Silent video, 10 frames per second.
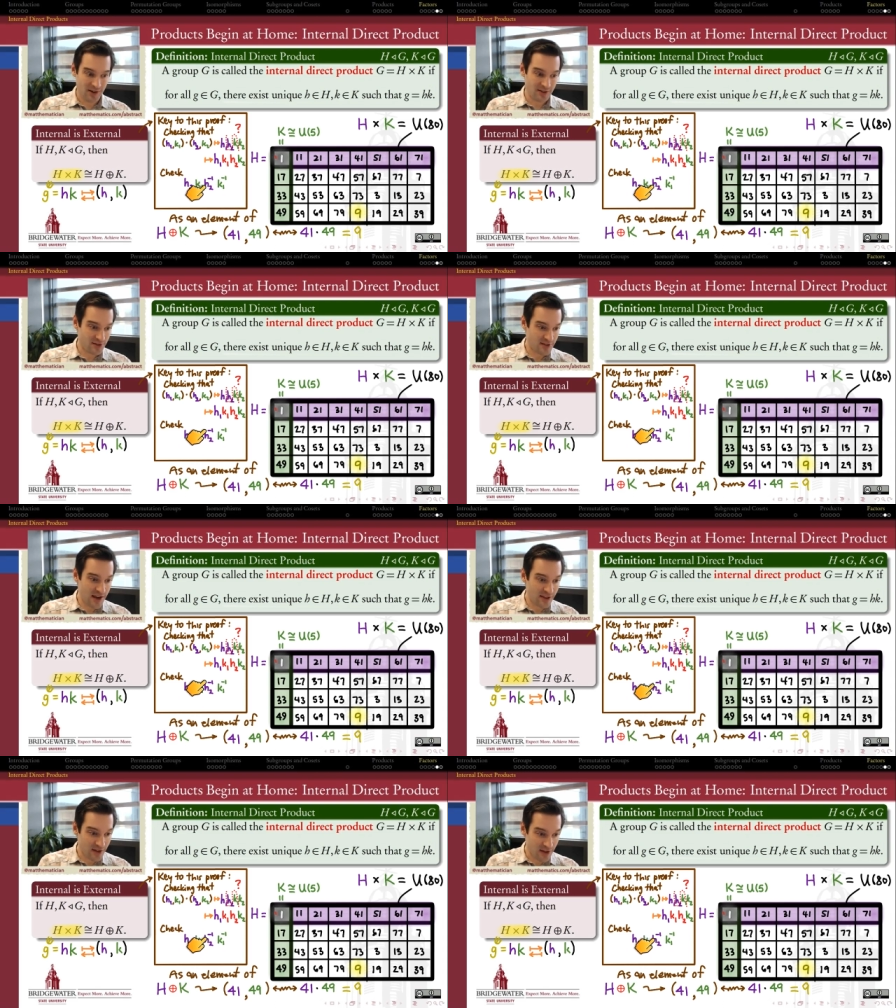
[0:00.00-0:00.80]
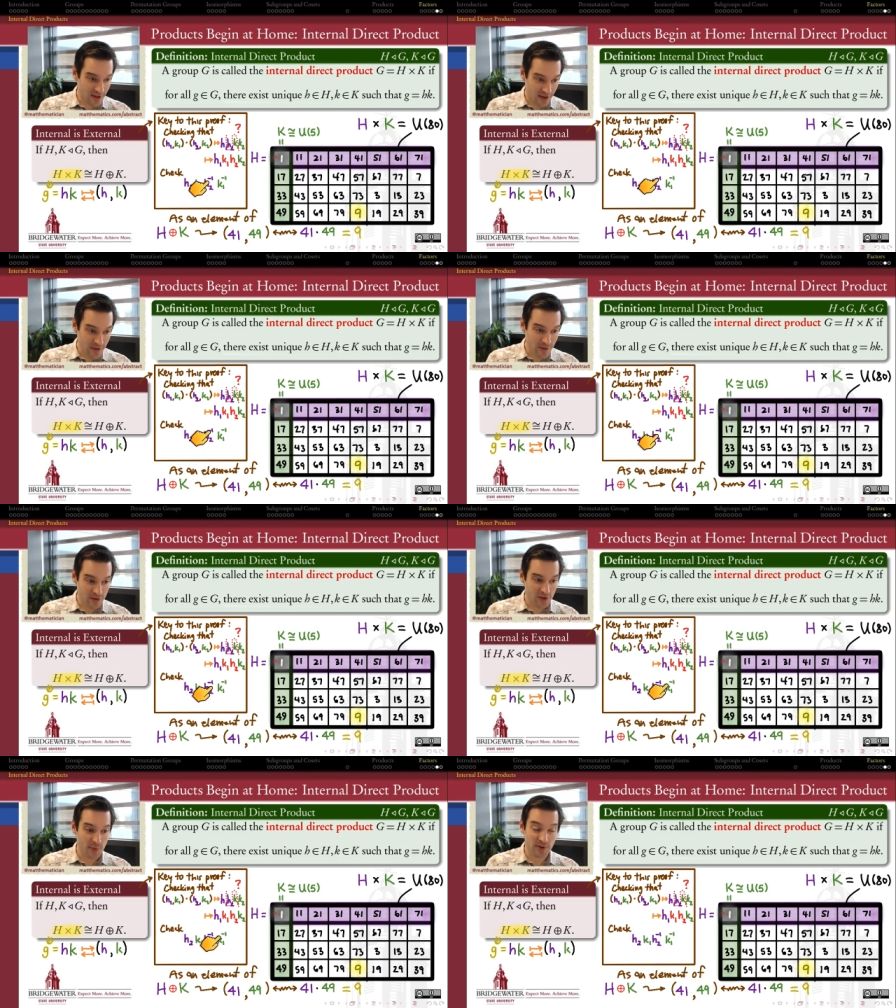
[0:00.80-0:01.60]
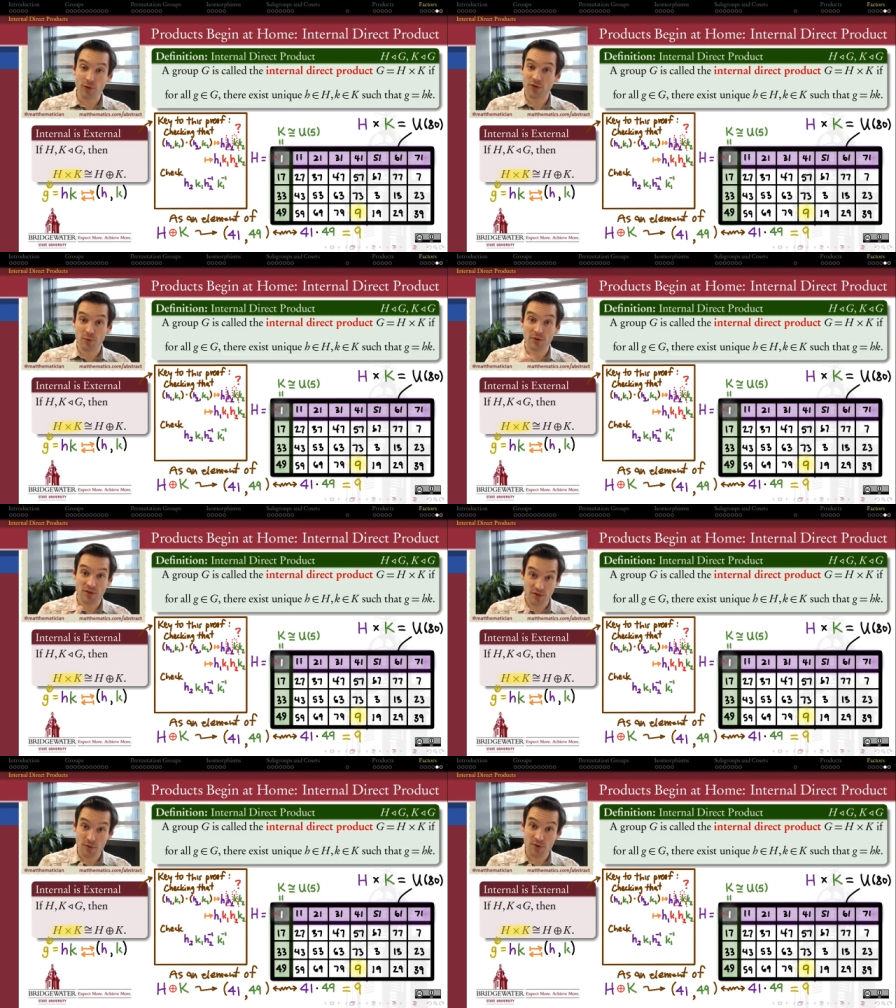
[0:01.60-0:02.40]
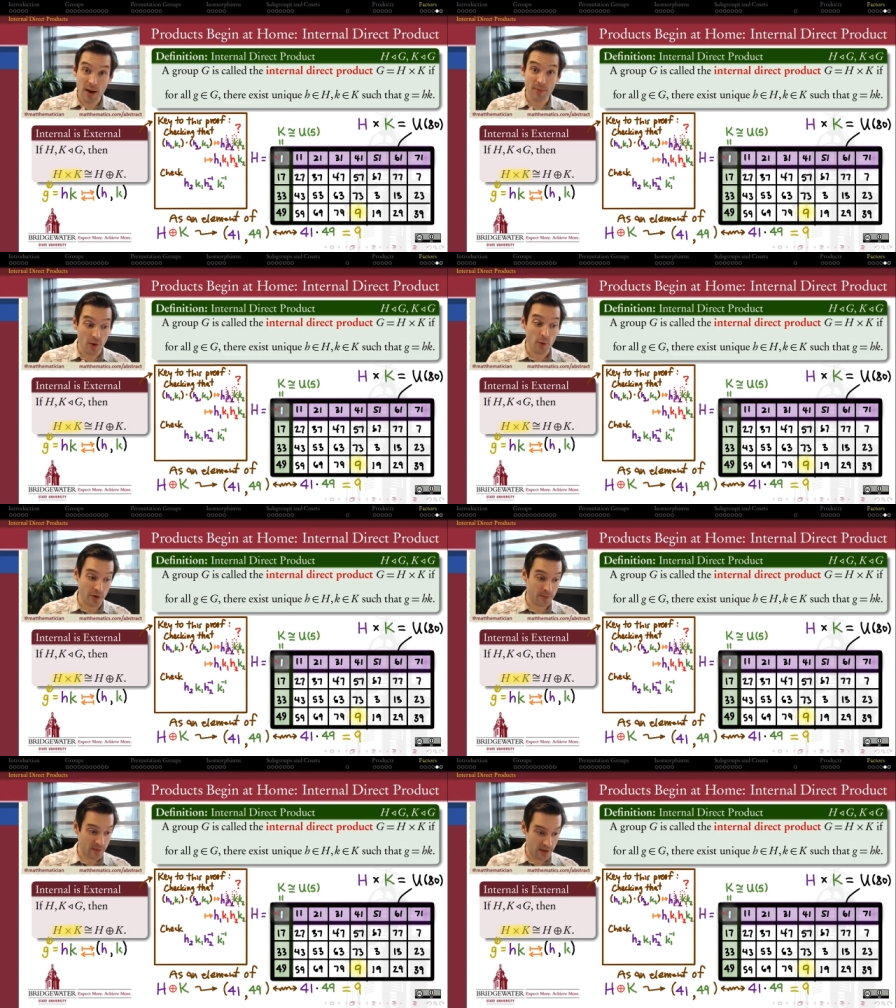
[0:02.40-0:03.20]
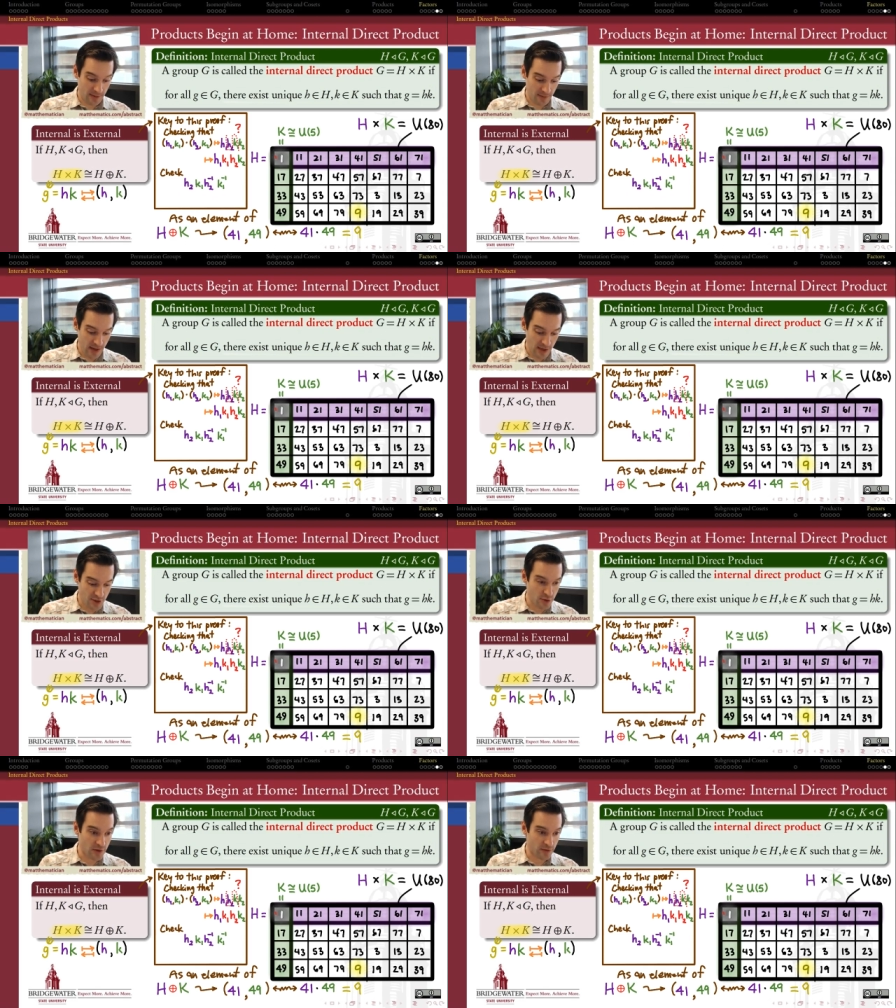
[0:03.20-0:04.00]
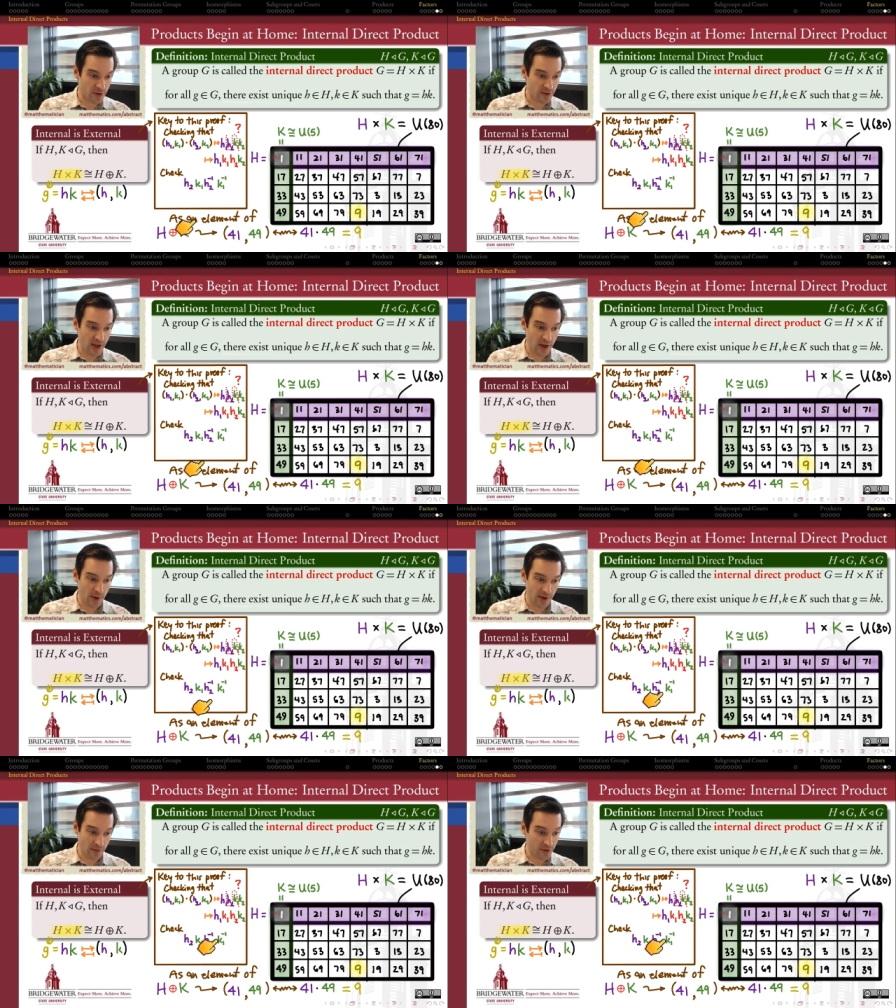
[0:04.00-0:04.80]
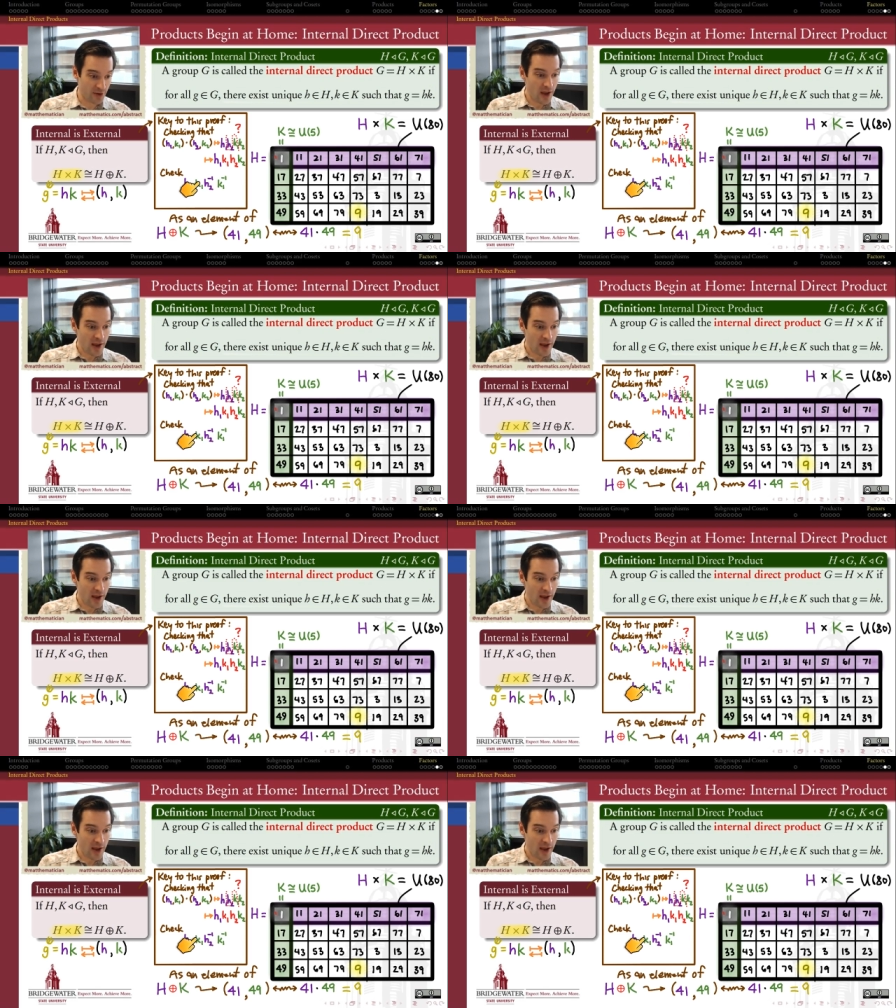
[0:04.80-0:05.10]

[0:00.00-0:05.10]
Right? Just take the, the inverses, but don't, sw don't swap the order. Okay? H2 inverse, K1 inverse.